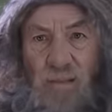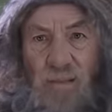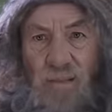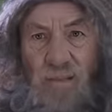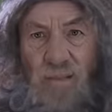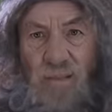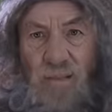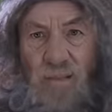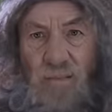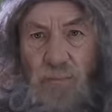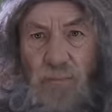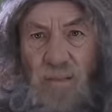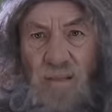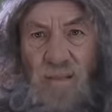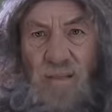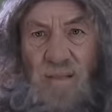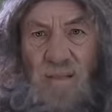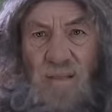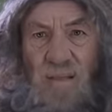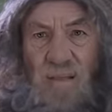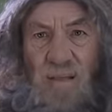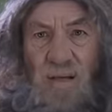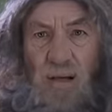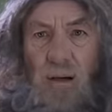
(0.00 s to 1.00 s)

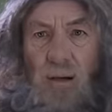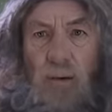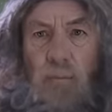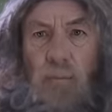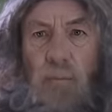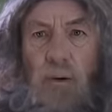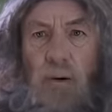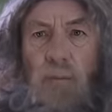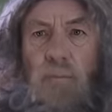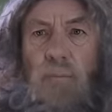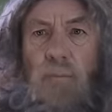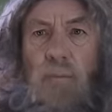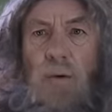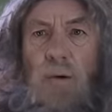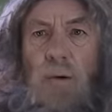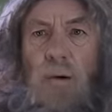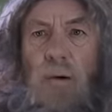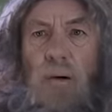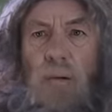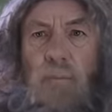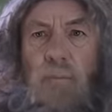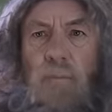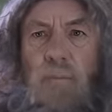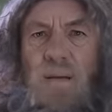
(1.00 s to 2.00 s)
Smith
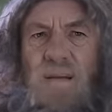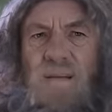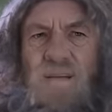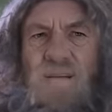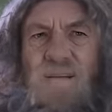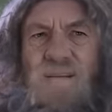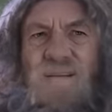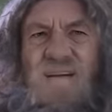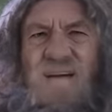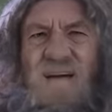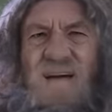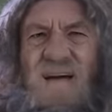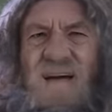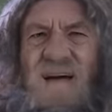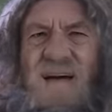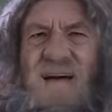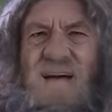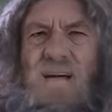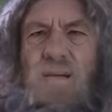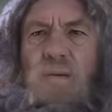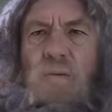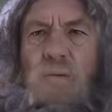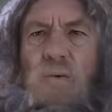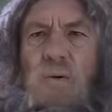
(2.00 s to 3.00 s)
Celebrimbor missed
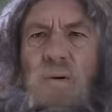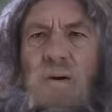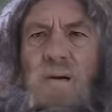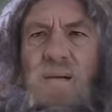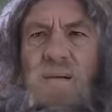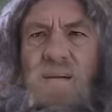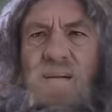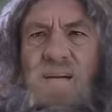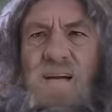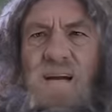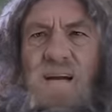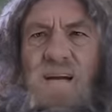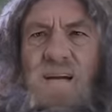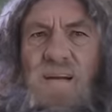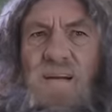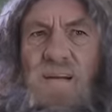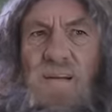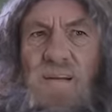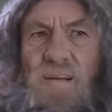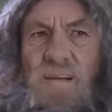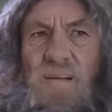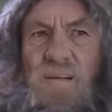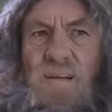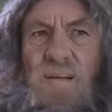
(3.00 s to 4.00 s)
alloy day
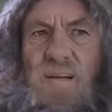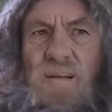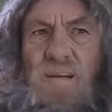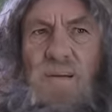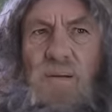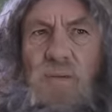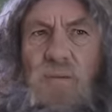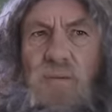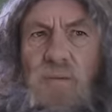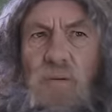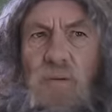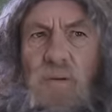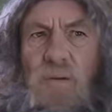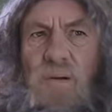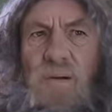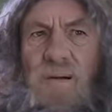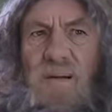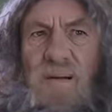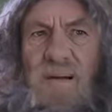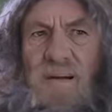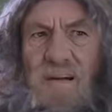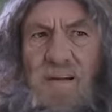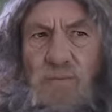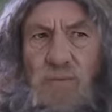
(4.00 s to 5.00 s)
in year 4
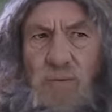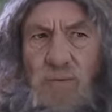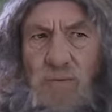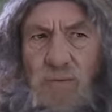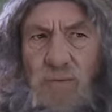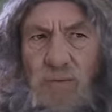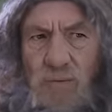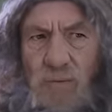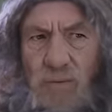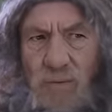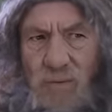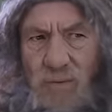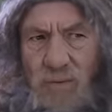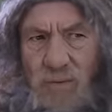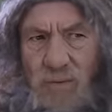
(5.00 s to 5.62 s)
chemistry.